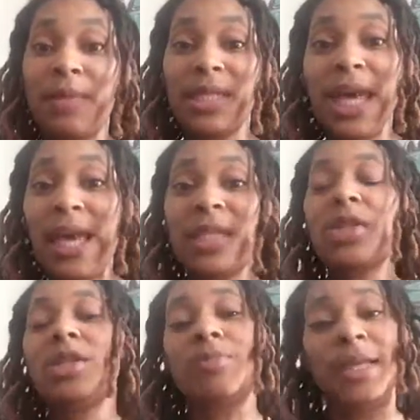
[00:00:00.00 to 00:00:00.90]
mistakes,
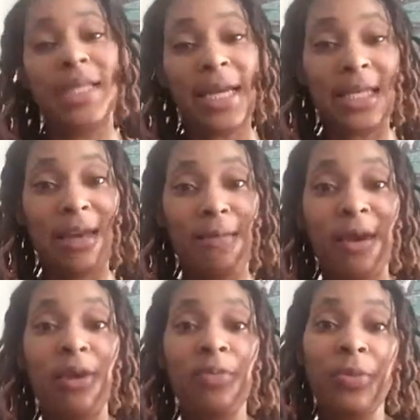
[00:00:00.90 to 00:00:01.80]
those mistakes can
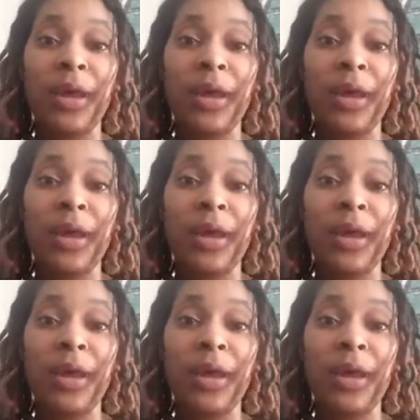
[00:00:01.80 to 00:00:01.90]
be